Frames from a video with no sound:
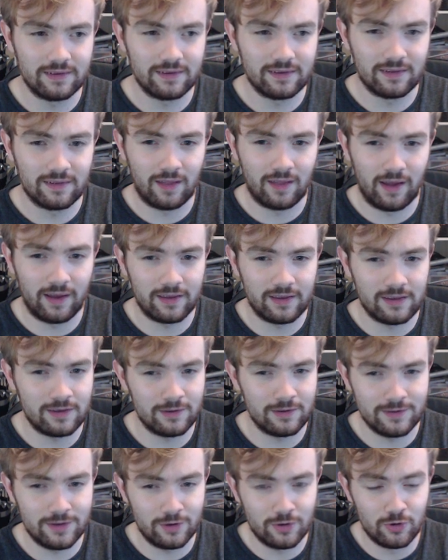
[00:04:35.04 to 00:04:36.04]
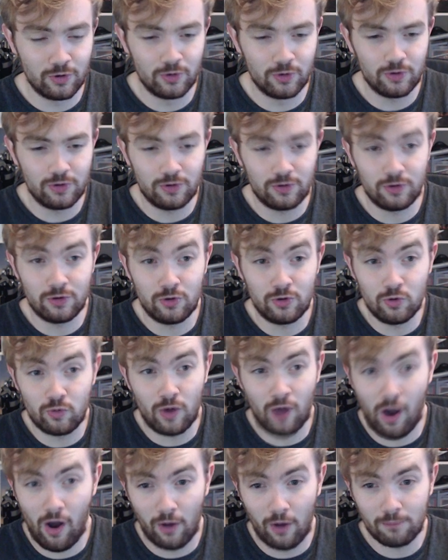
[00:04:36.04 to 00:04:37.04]
you
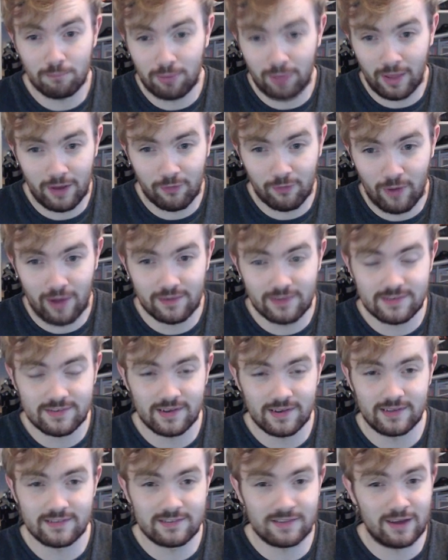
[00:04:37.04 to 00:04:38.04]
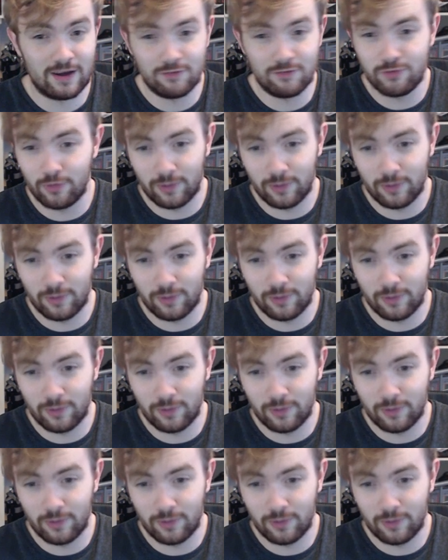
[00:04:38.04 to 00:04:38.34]
can't play around a certain stuff,